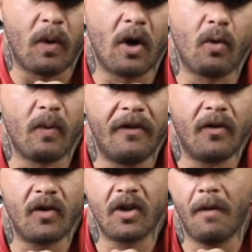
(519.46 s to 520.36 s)
where a
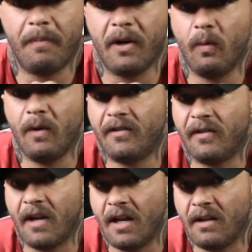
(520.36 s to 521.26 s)
research company would
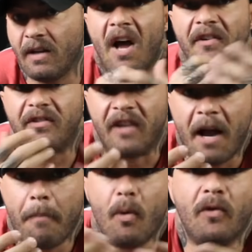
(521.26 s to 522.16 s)
send a
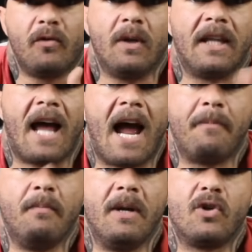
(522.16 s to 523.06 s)
sample to a
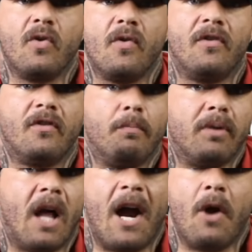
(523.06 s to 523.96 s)
lab to make sure their
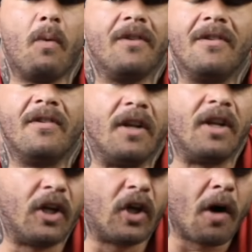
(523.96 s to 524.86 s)
supplier wasn't
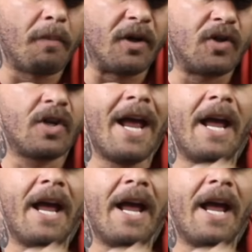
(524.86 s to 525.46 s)
sending garbage.